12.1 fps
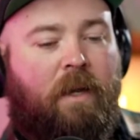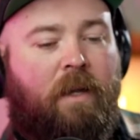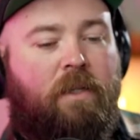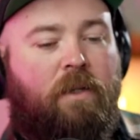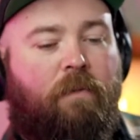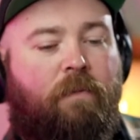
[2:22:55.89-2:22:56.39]

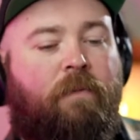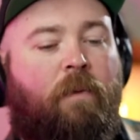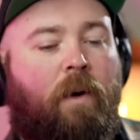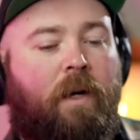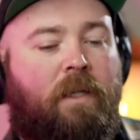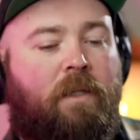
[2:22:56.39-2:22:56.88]
So
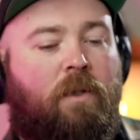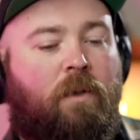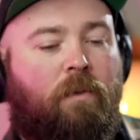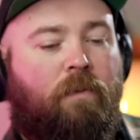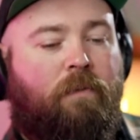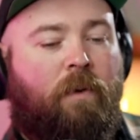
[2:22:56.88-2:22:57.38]
42
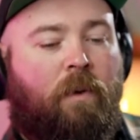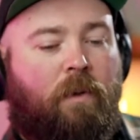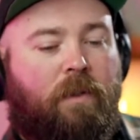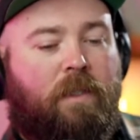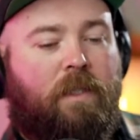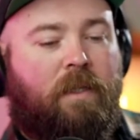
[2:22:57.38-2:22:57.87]

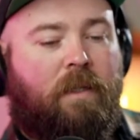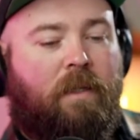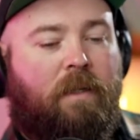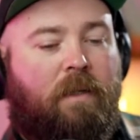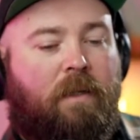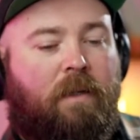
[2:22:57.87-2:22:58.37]
folds,
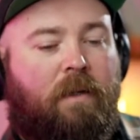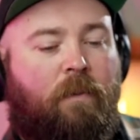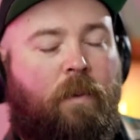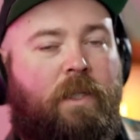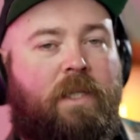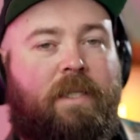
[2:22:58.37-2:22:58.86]

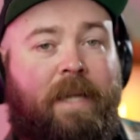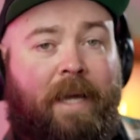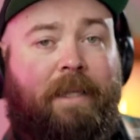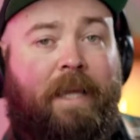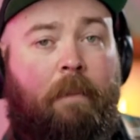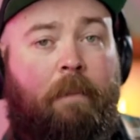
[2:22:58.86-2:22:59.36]
which is not
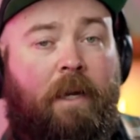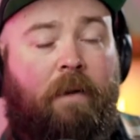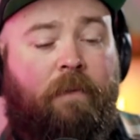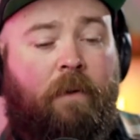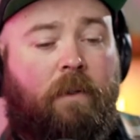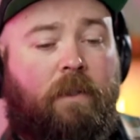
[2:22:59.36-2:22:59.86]
that many folds,